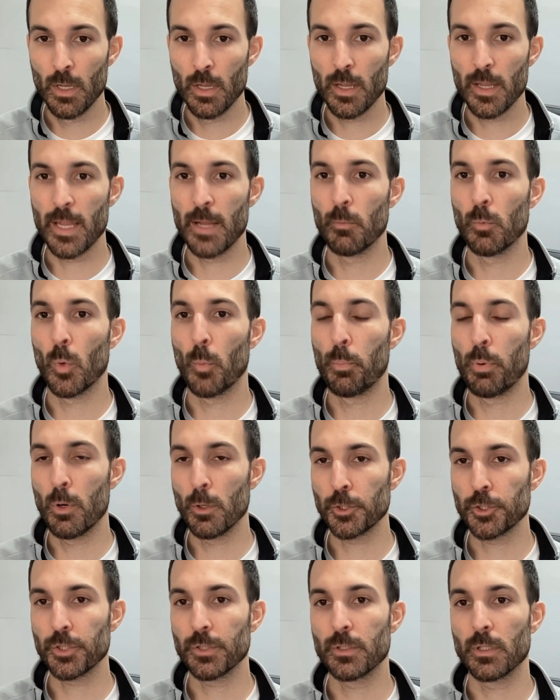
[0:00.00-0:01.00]
it will
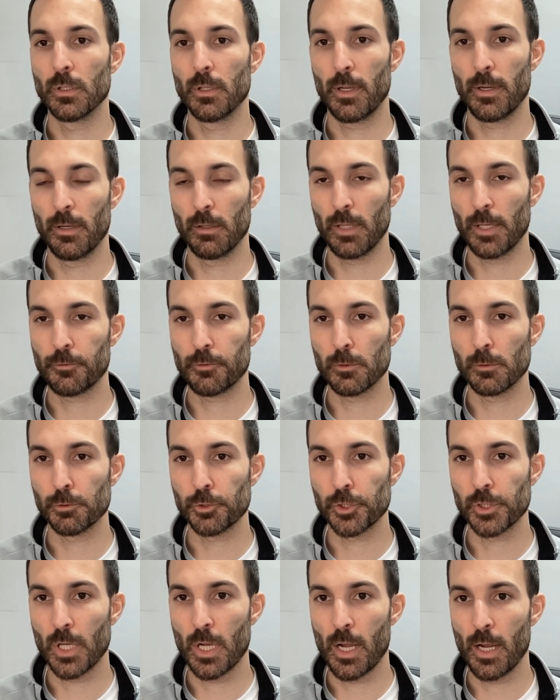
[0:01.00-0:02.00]
push an electrical
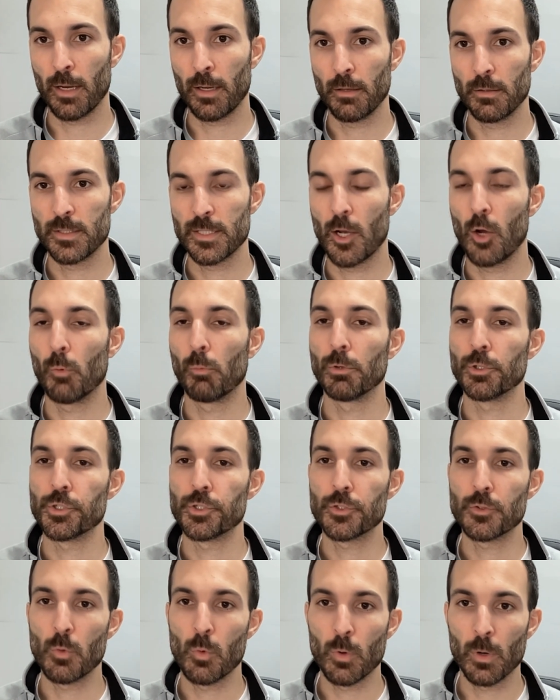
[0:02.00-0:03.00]
shock to help
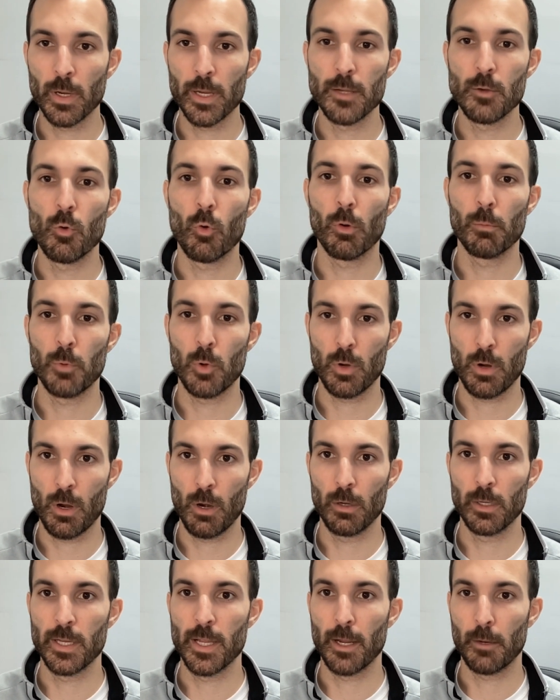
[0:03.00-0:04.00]
restore a normal
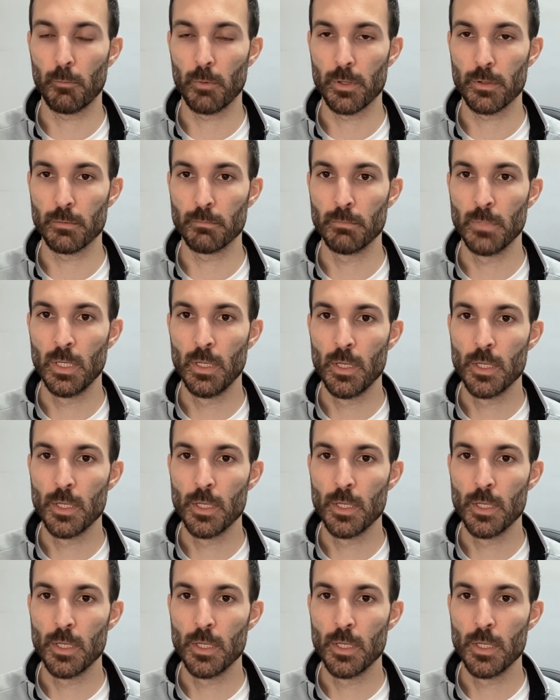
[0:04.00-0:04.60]
cardiac rhythm.